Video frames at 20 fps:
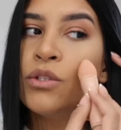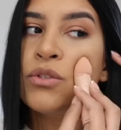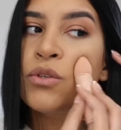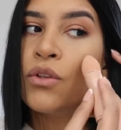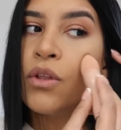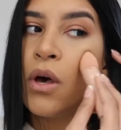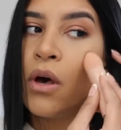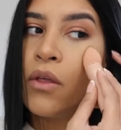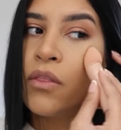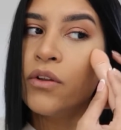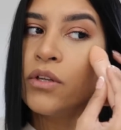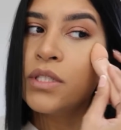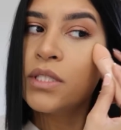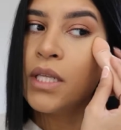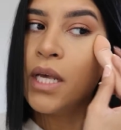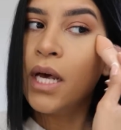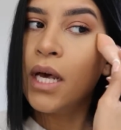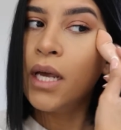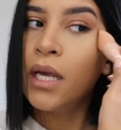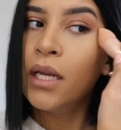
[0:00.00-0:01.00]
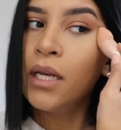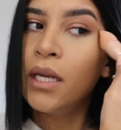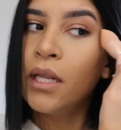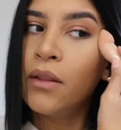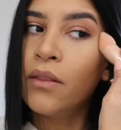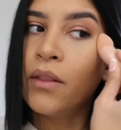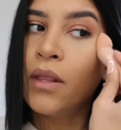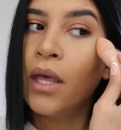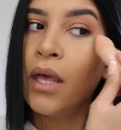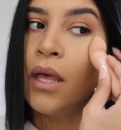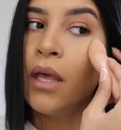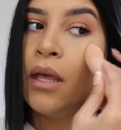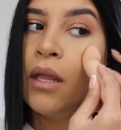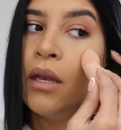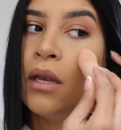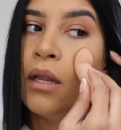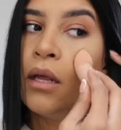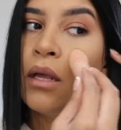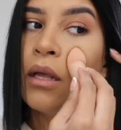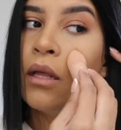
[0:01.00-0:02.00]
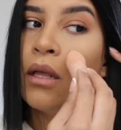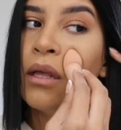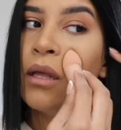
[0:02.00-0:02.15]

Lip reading: do the other side and then